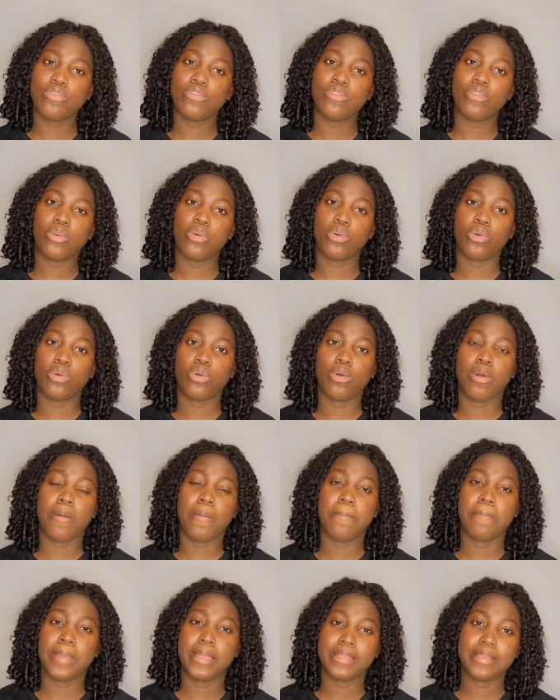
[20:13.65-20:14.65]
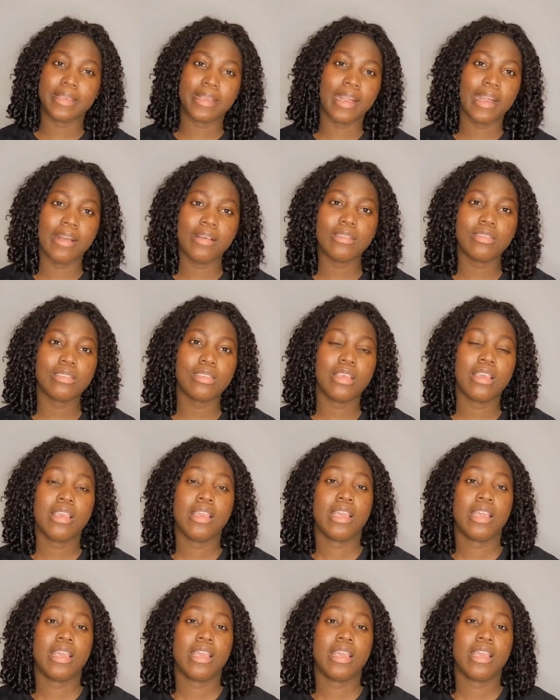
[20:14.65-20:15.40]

for medicals.